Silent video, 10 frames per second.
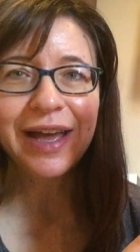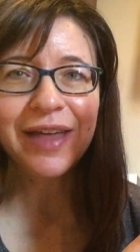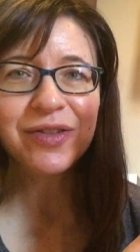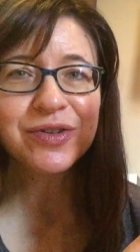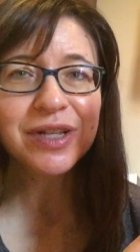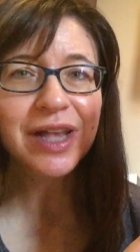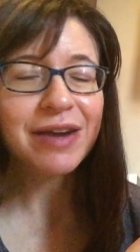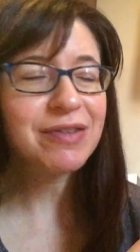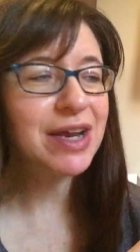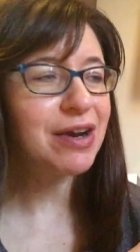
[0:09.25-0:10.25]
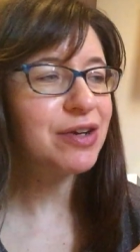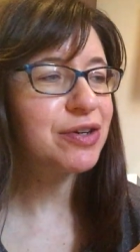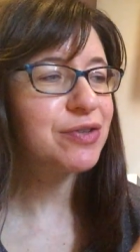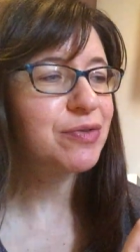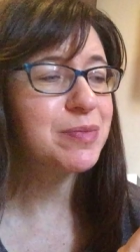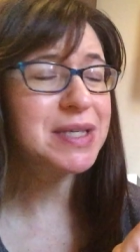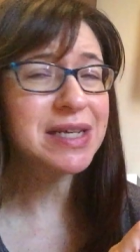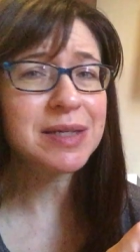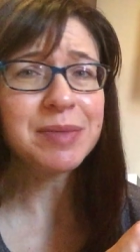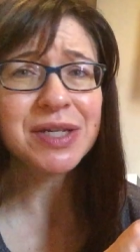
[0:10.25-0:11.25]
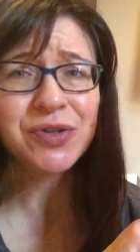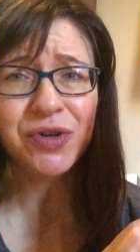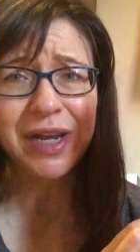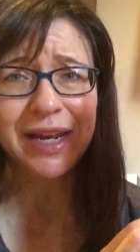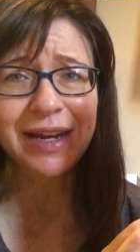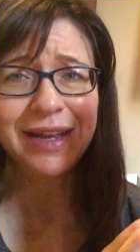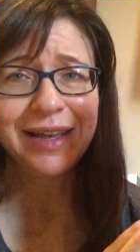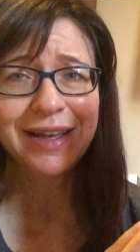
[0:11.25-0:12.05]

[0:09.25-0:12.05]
And there's a lot of characters from Sesame Street.